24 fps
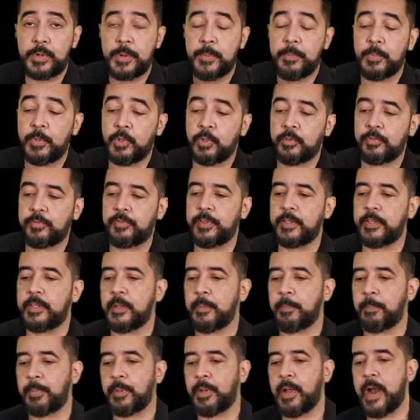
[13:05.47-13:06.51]
removing the
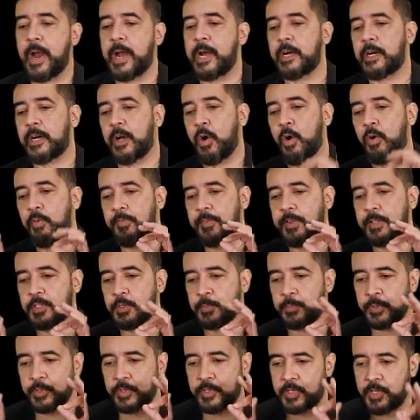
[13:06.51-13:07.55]
plier of its
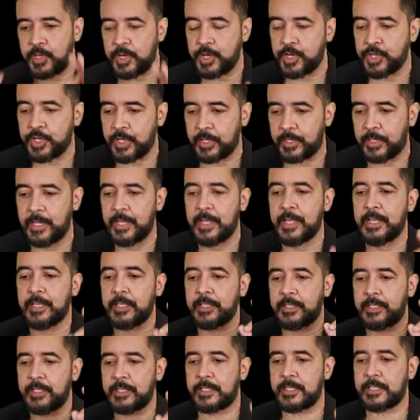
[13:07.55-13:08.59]
position.
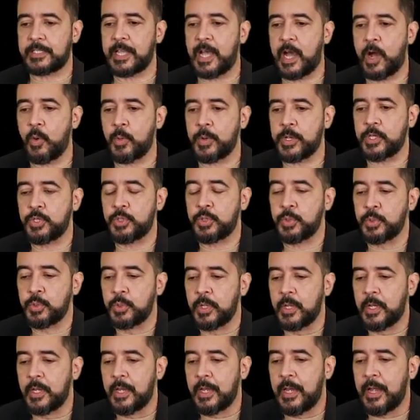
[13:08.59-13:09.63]
This is how we do.
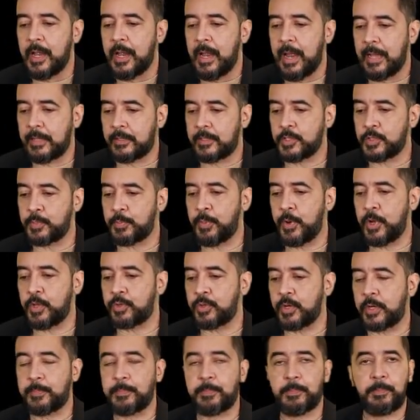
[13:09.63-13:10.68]
At this point,
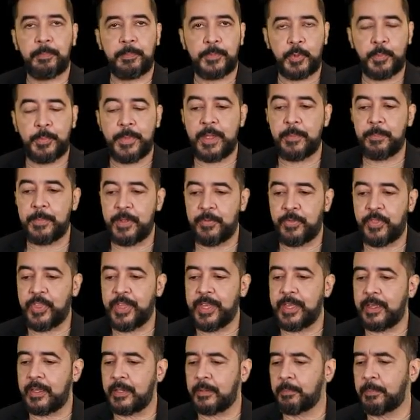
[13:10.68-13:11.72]
you may be
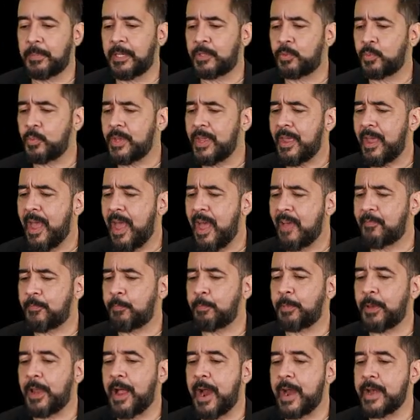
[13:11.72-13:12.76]
thinking, but we have
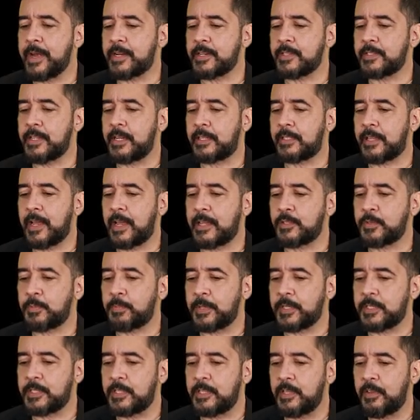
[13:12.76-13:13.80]
pliers that are
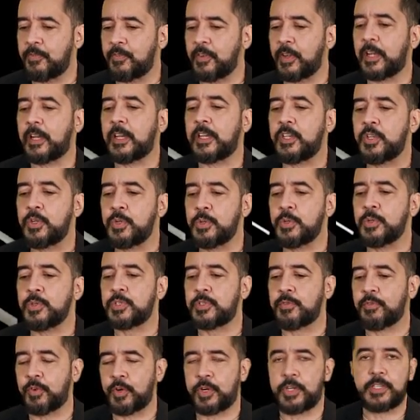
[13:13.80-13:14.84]
specifically
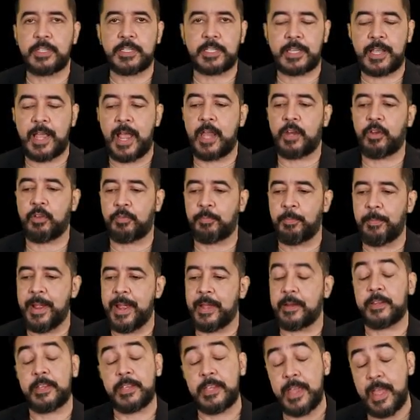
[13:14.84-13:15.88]
used for this kind of
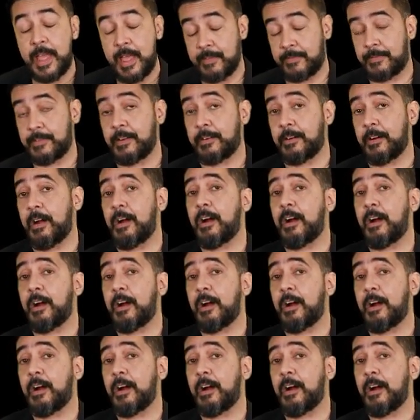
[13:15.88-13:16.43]
bend. Yes, there